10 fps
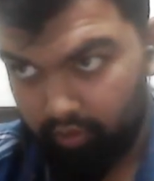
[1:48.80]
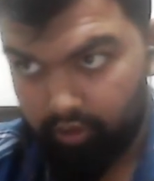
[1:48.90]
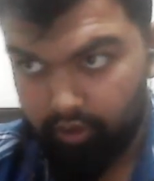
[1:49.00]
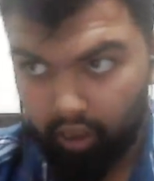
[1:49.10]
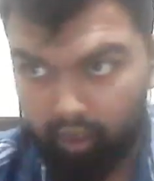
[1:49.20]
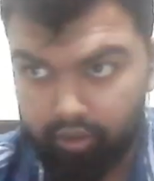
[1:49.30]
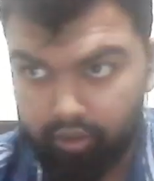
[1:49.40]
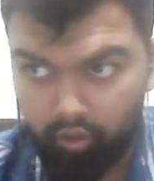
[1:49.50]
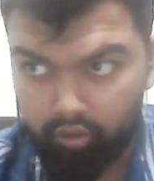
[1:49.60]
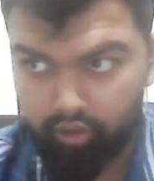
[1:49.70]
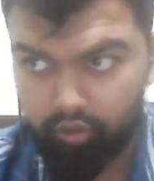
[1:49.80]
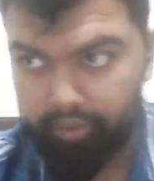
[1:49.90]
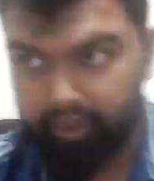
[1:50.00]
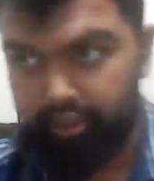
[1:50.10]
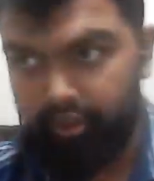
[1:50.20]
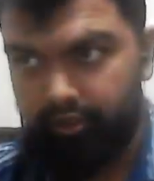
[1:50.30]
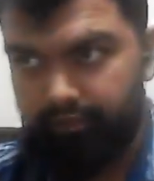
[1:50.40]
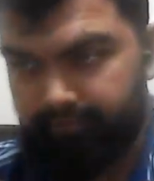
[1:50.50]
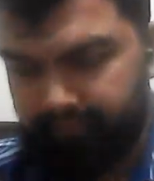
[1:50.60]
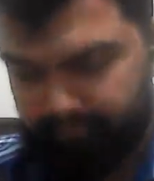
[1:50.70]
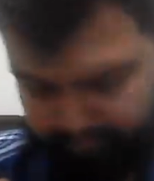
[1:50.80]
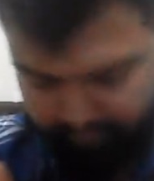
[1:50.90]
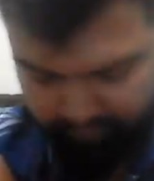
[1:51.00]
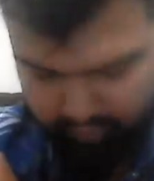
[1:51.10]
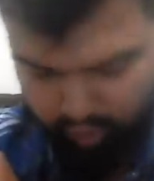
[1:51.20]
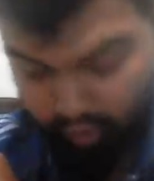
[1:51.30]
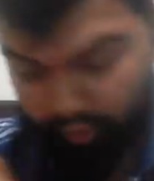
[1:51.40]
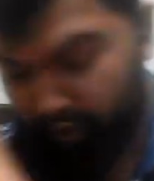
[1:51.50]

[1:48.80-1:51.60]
stars are also mentioned. So